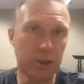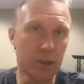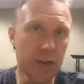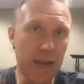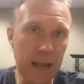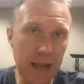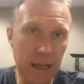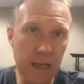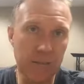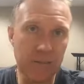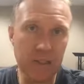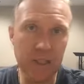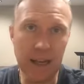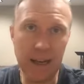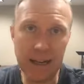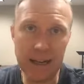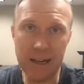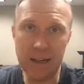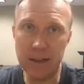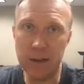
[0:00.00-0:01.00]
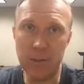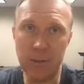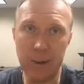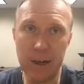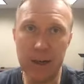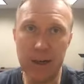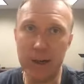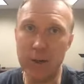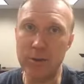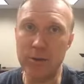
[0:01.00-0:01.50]
negative side, I don't
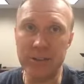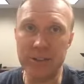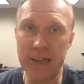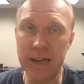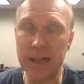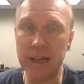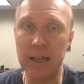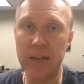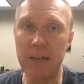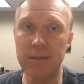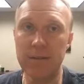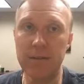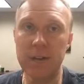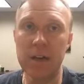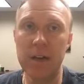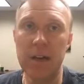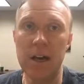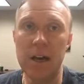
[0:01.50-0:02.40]
want to use negative,